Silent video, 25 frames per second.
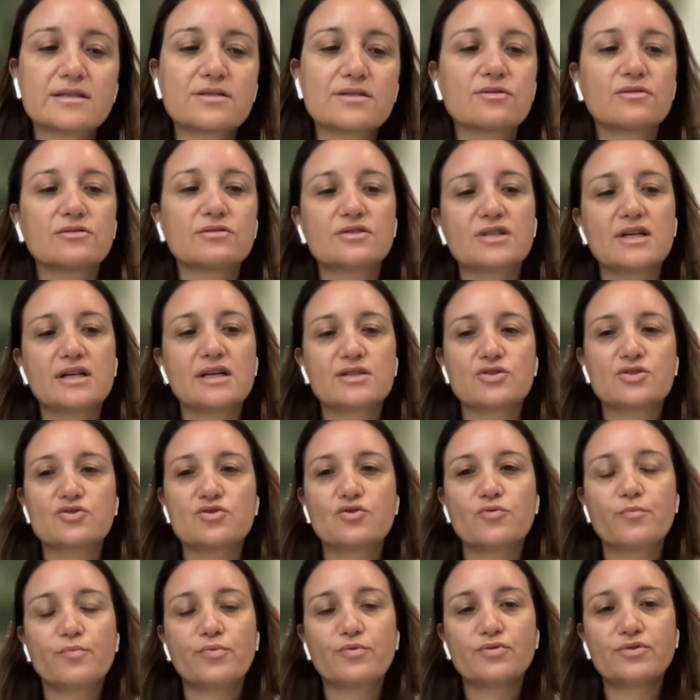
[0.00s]
not just
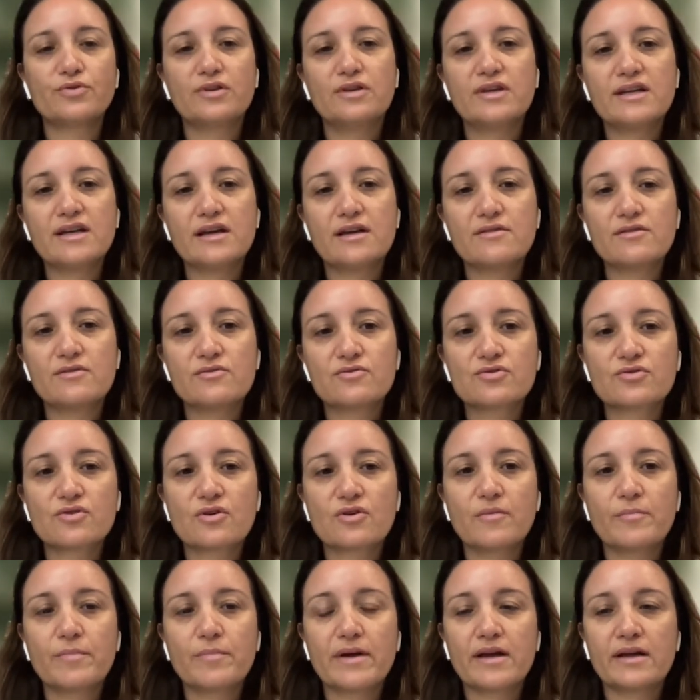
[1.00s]
you put the
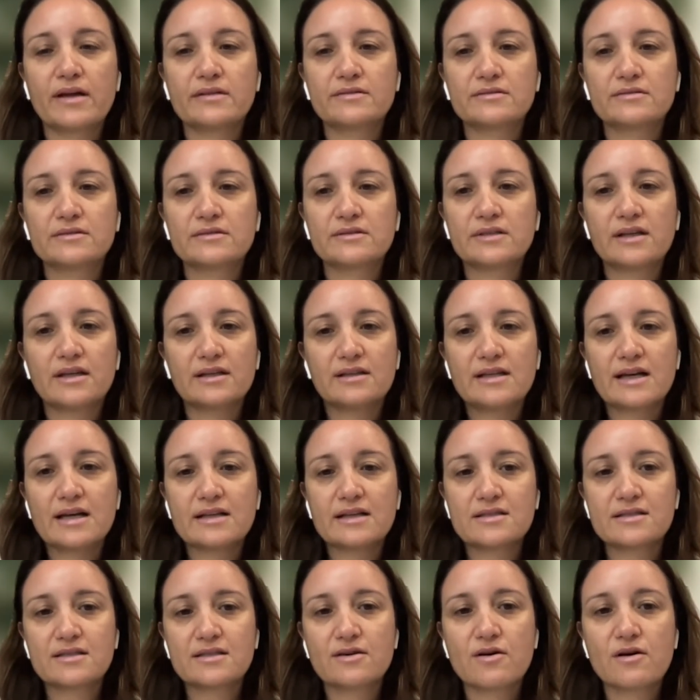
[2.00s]
endoscope and
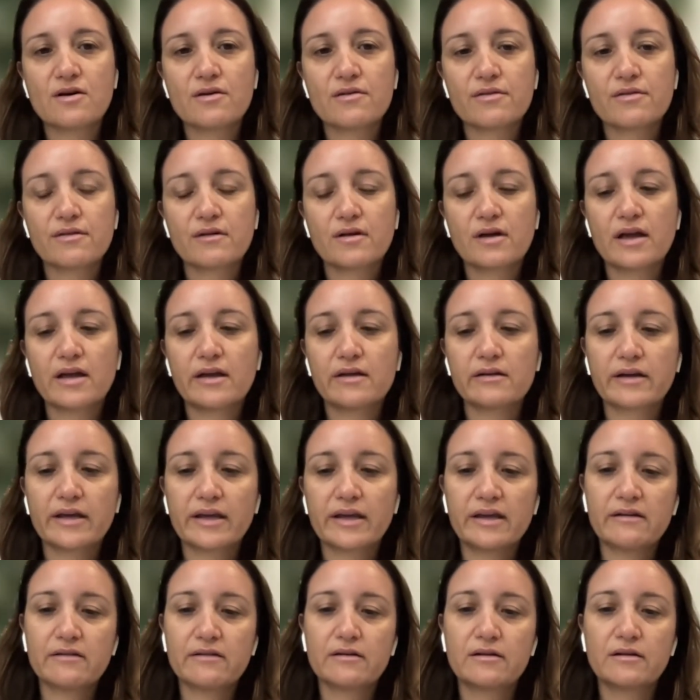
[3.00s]
that's enough.
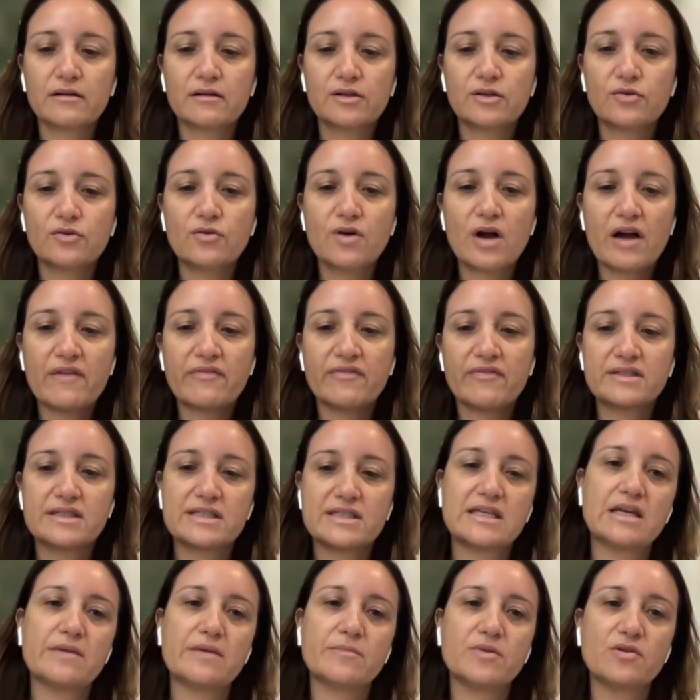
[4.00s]
here you have a
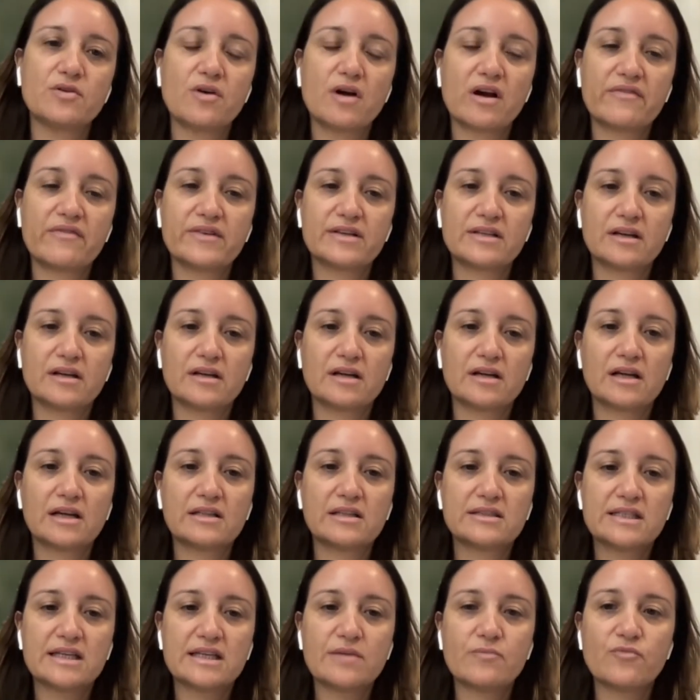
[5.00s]
team. You have a
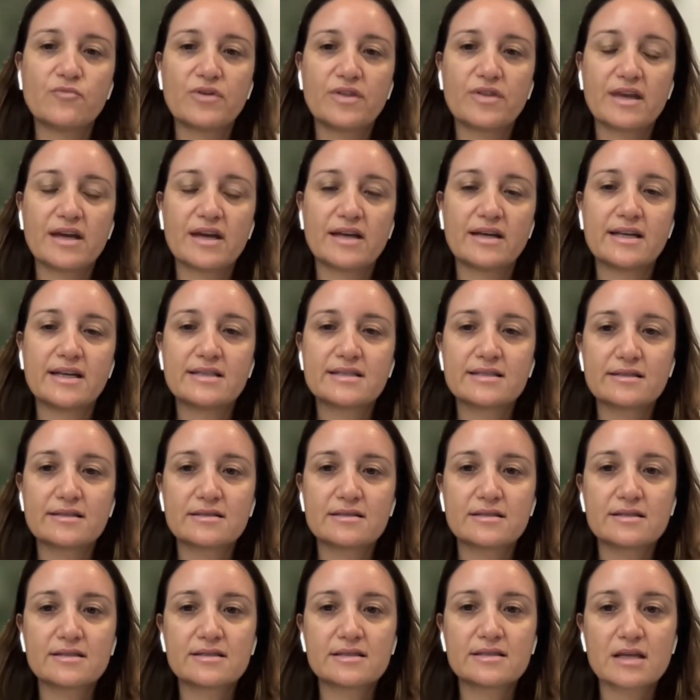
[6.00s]
team with the
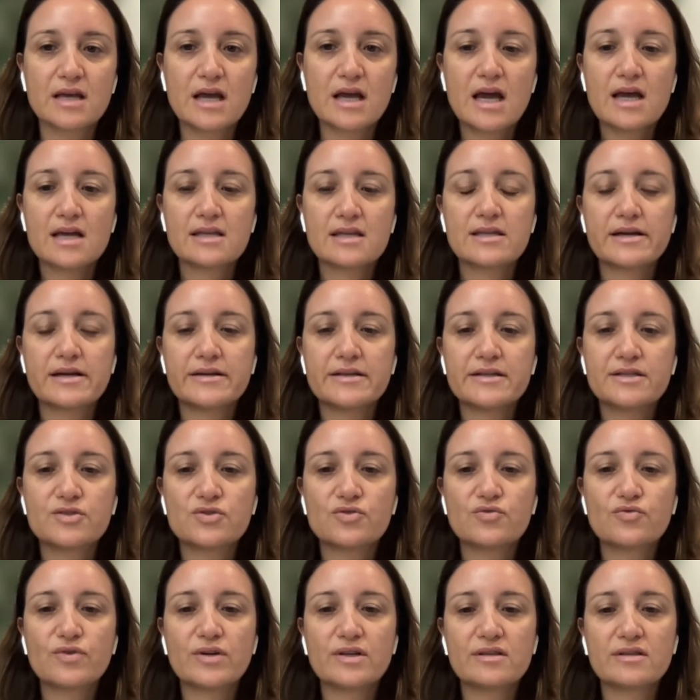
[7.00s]
anesthetist that is
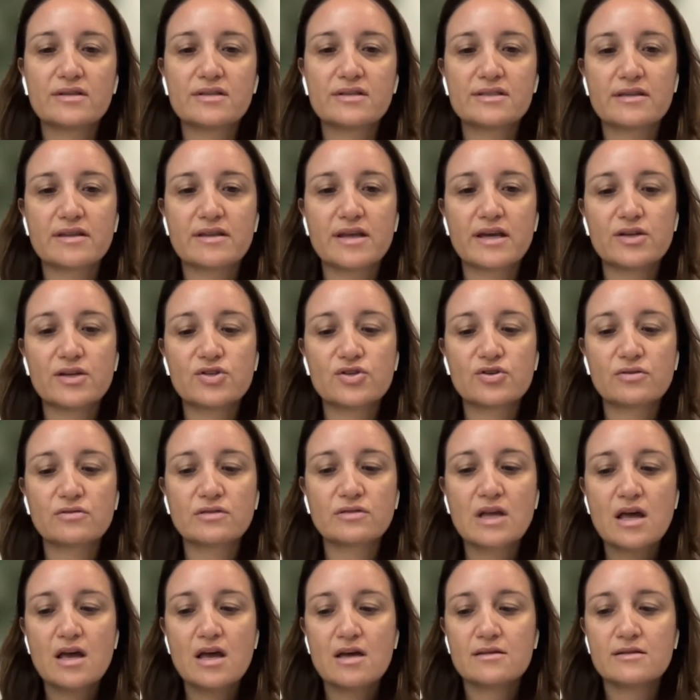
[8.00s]
doing the
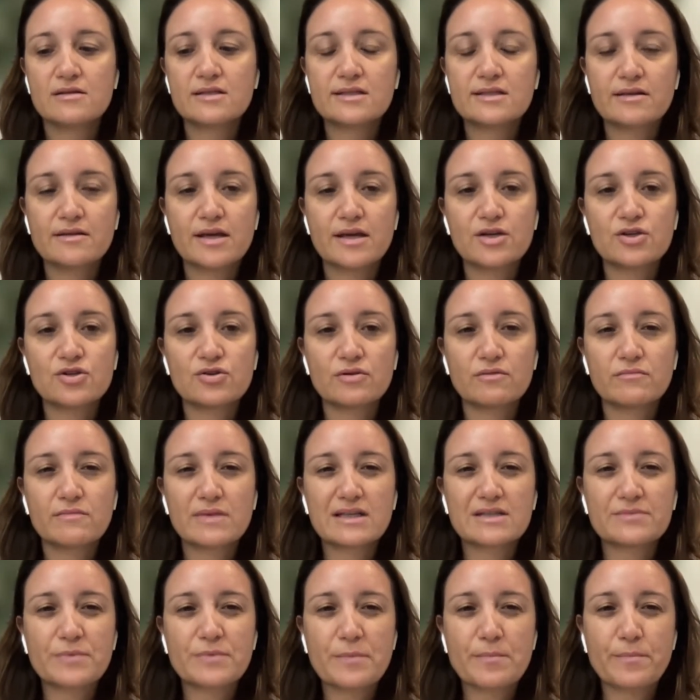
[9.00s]
sedation. The sedation
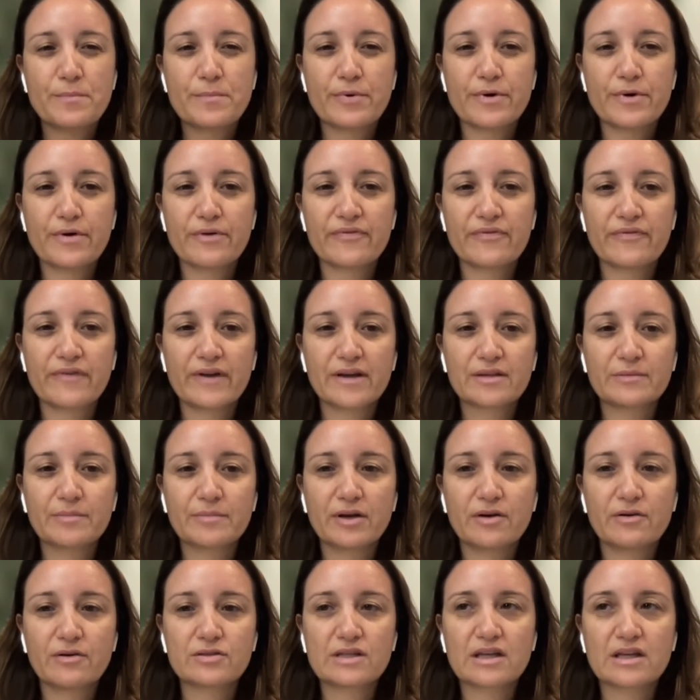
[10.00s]
must be perfect,
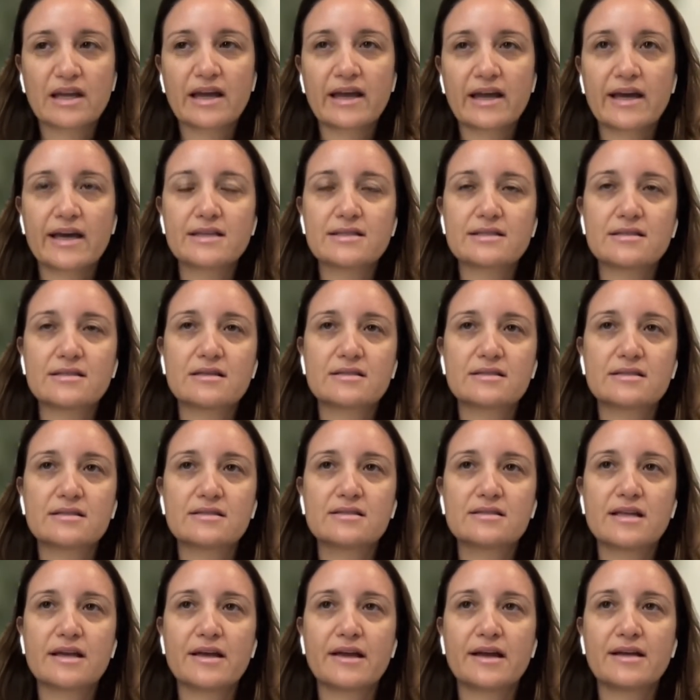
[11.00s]
because in case
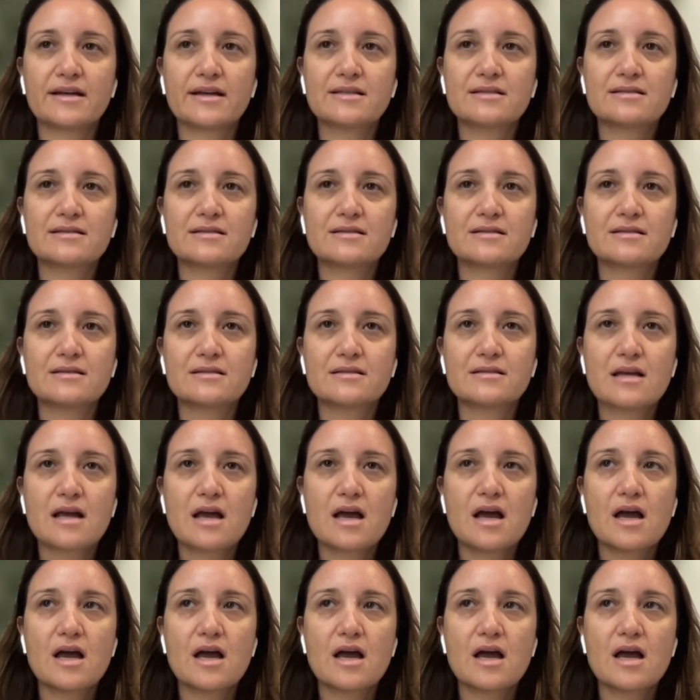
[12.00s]
the anesthetist